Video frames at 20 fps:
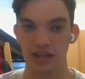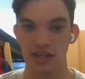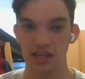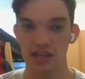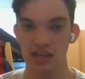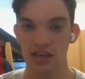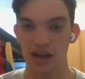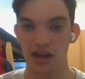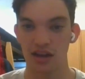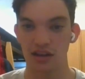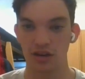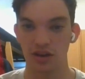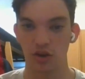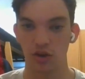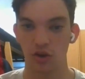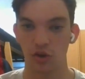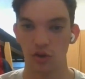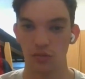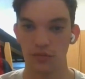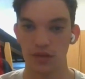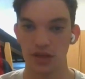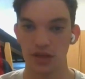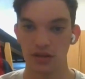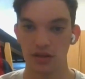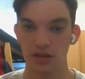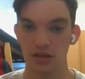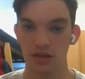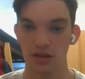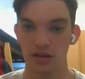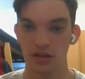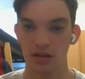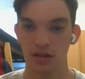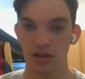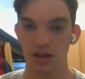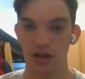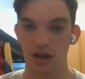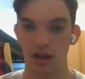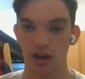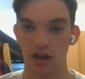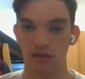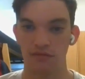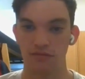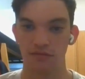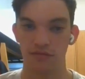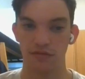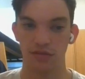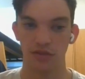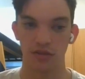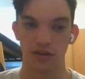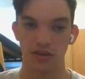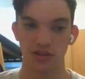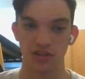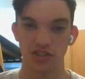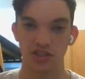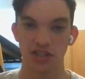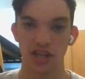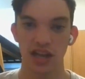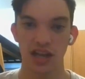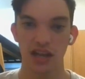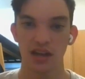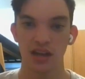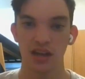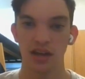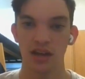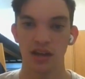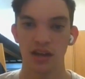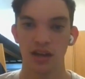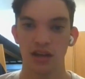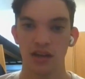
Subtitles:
Keon Coleman from Florida State.